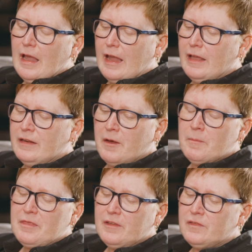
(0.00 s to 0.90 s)
And
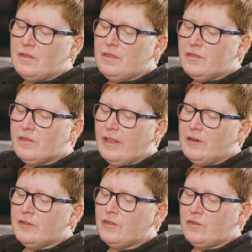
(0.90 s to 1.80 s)
this
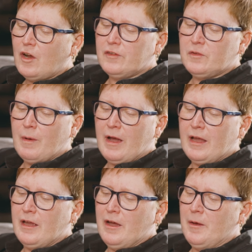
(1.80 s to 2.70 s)
letter starts
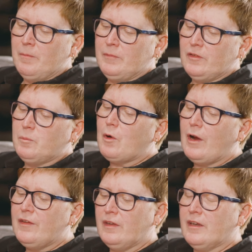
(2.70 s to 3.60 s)
by just
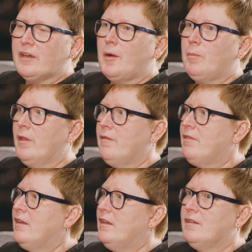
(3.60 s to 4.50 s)
praising a couple
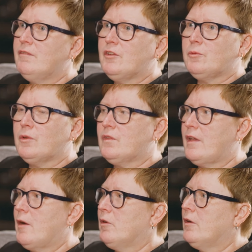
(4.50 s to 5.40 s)
of the individuals
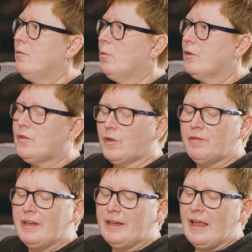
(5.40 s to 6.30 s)
that were
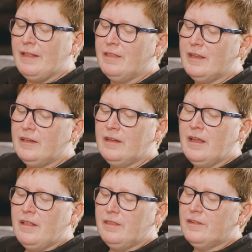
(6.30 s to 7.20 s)
serving. And then
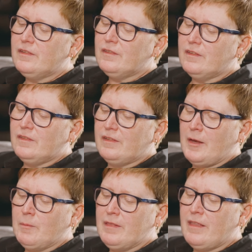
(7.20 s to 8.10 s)
this is the
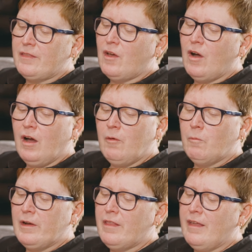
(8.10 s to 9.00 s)
statement that
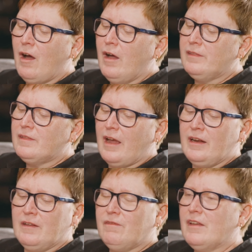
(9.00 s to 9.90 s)
one of the
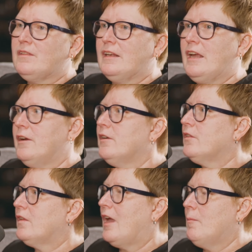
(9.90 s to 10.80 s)
on-site
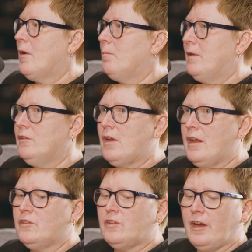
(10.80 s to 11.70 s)
investigators came up
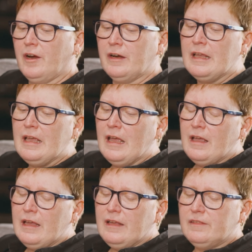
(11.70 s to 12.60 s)
and shared.
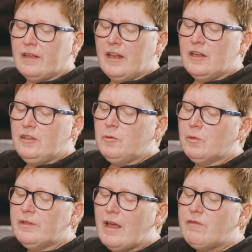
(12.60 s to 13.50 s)
Mm-hmm. He said, "You
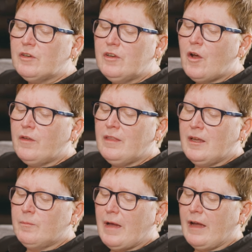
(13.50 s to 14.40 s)
will never know
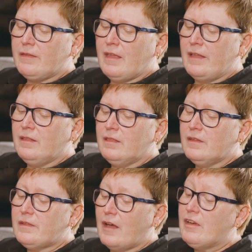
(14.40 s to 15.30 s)
the impact that
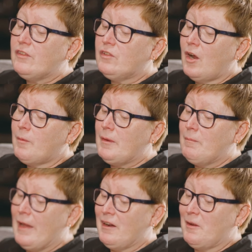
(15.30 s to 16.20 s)
the Salvation Army
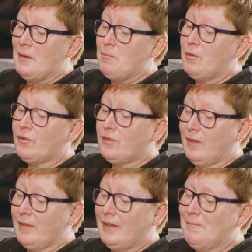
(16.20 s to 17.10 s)
made on me
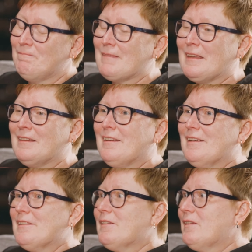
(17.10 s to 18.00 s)
personally."
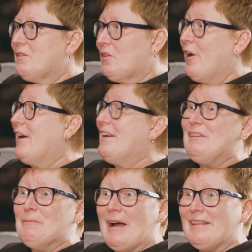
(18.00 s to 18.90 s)
Sorry,
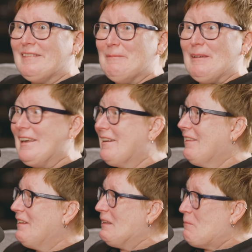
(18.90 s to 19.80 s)
you might see me get a
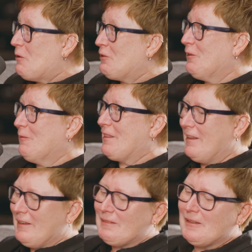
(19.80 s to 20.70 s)
little emotional
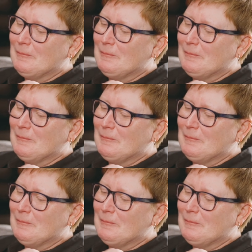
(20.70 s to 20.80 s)
with this.